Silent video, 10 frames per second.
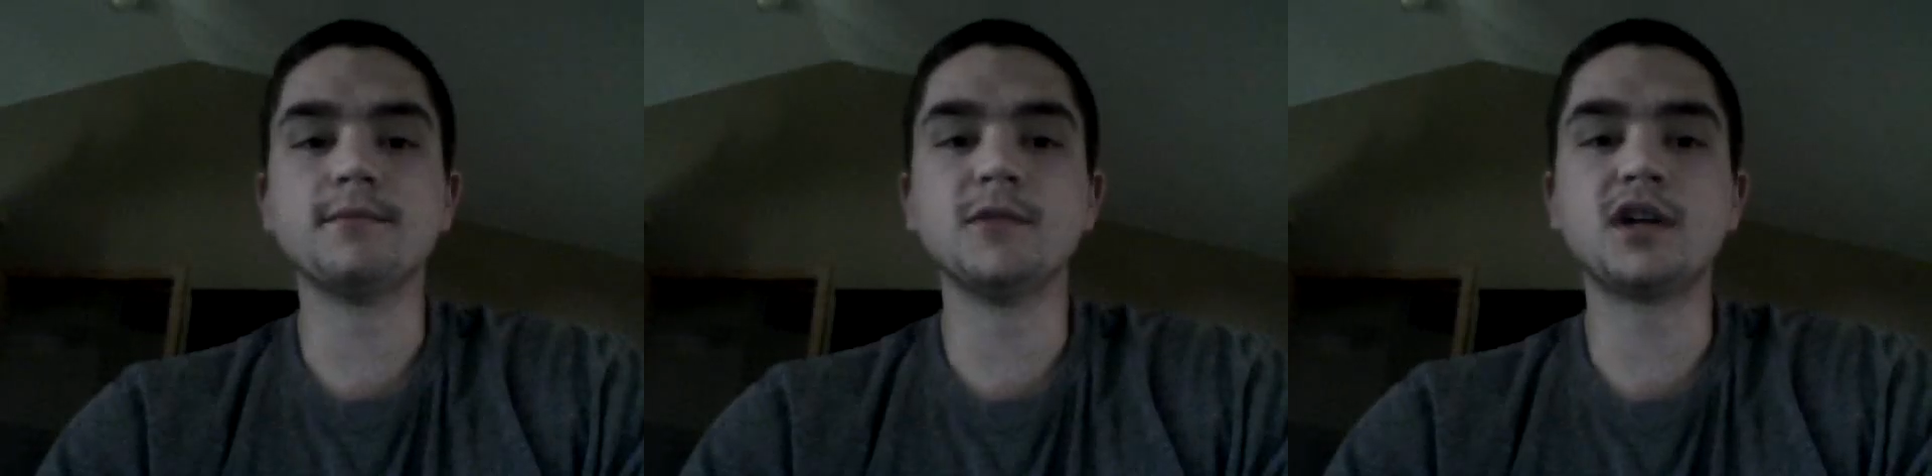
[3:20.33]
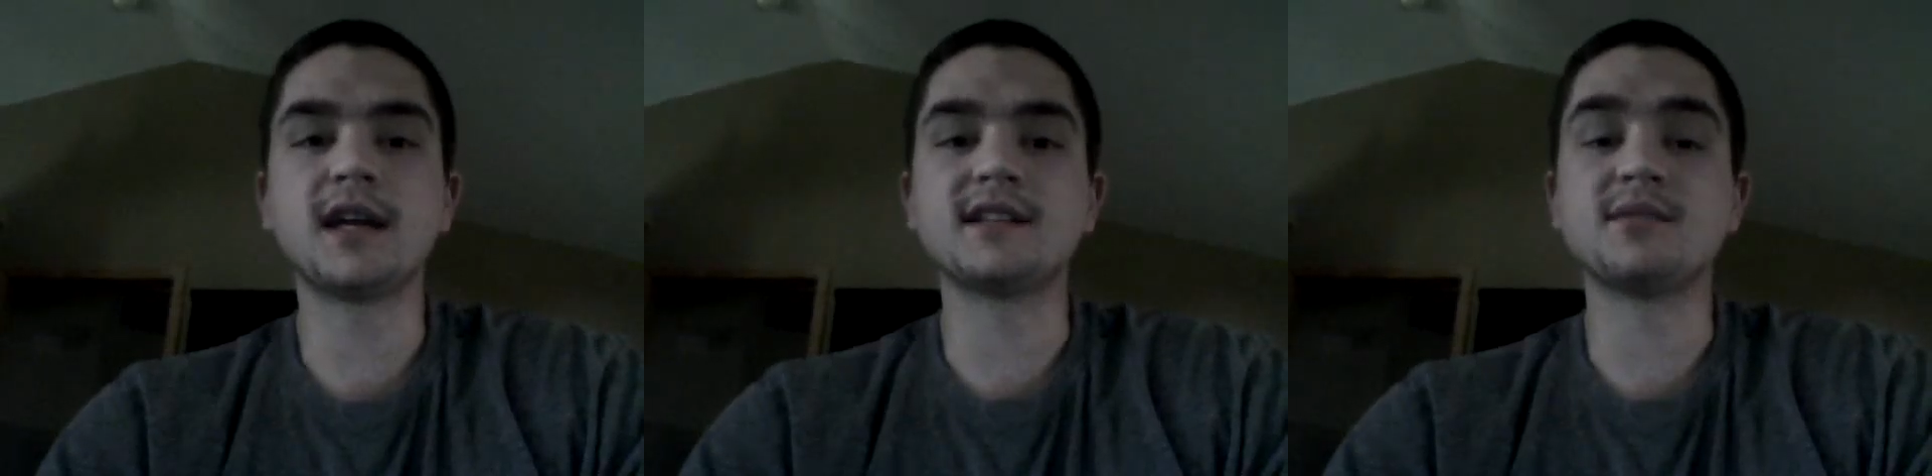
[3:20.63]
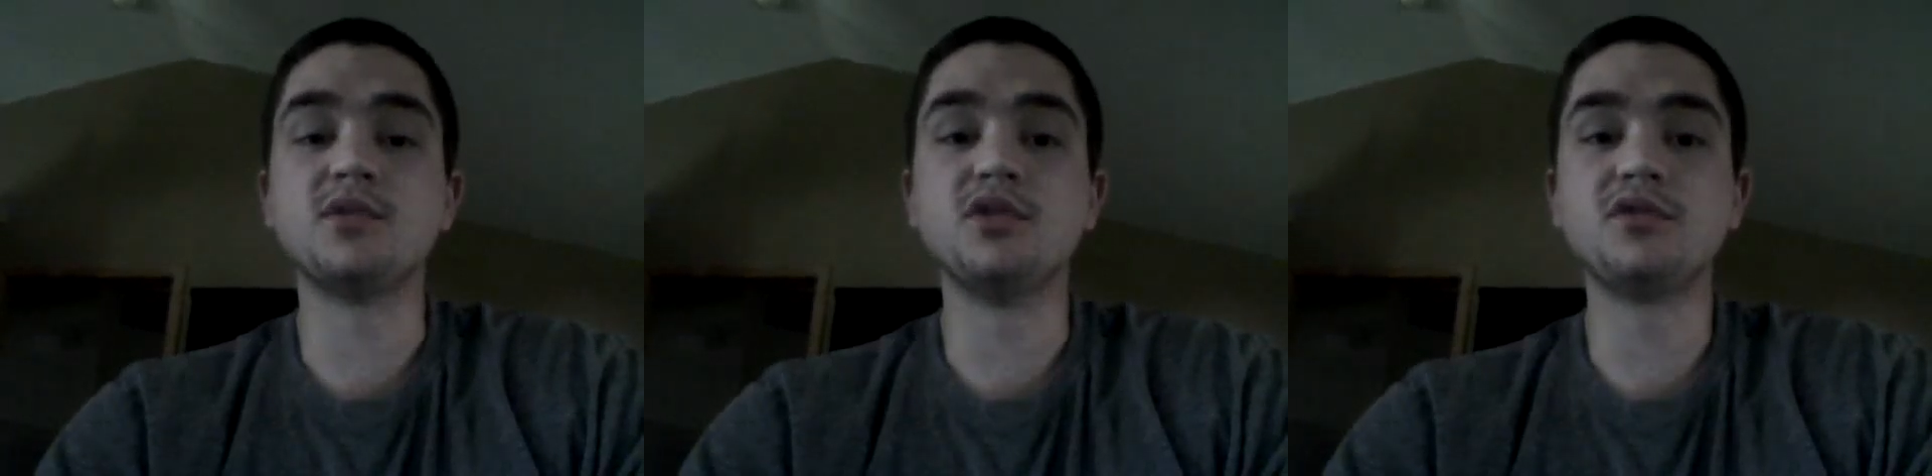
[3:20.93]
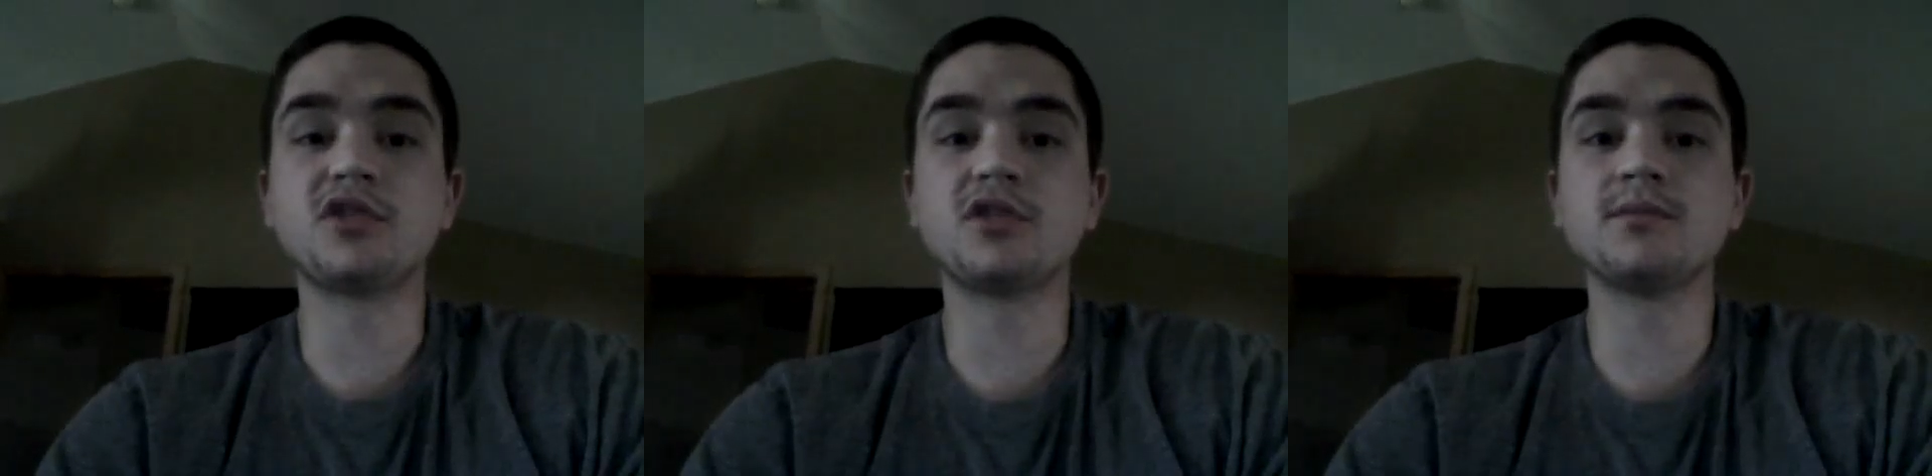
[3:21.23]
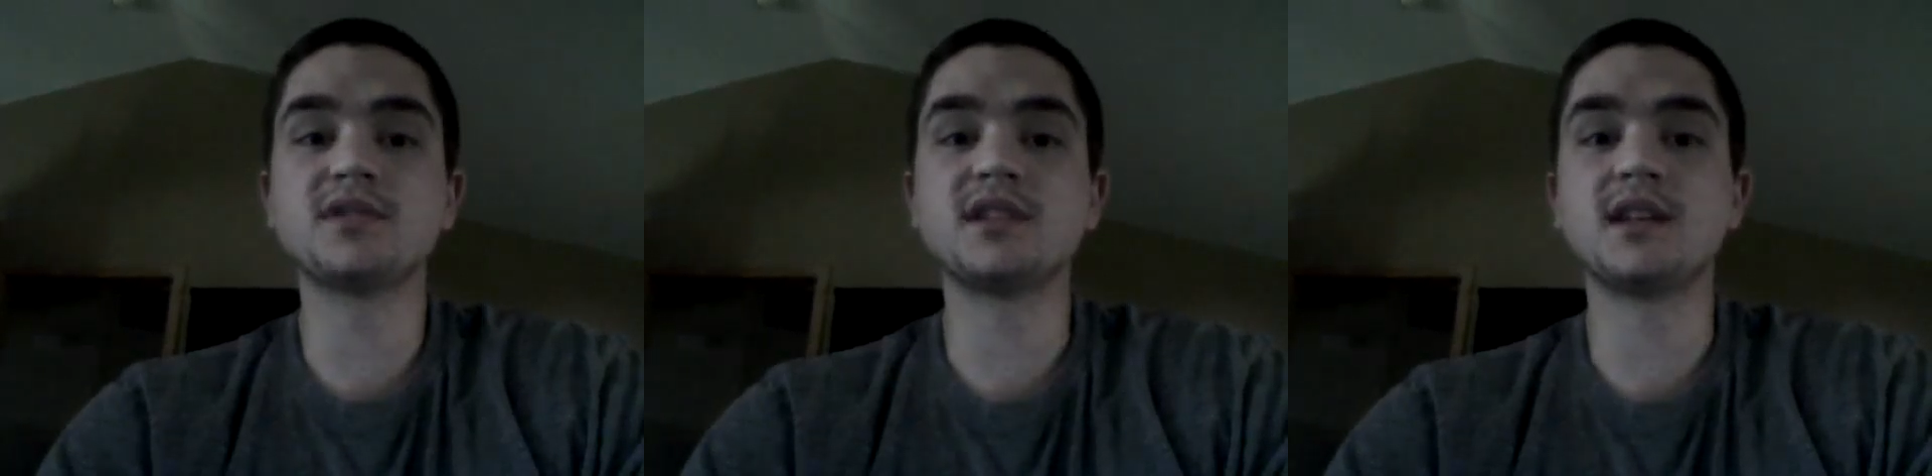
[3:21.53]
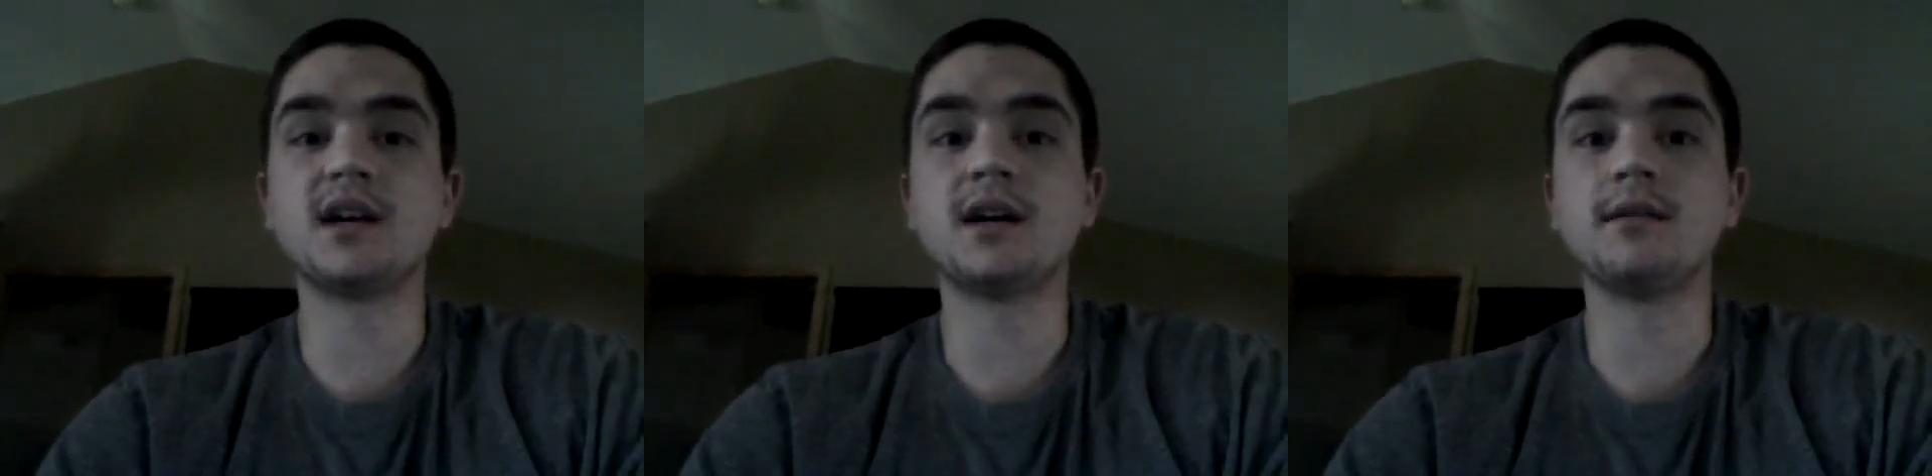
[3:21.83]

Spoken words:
look at some new terms and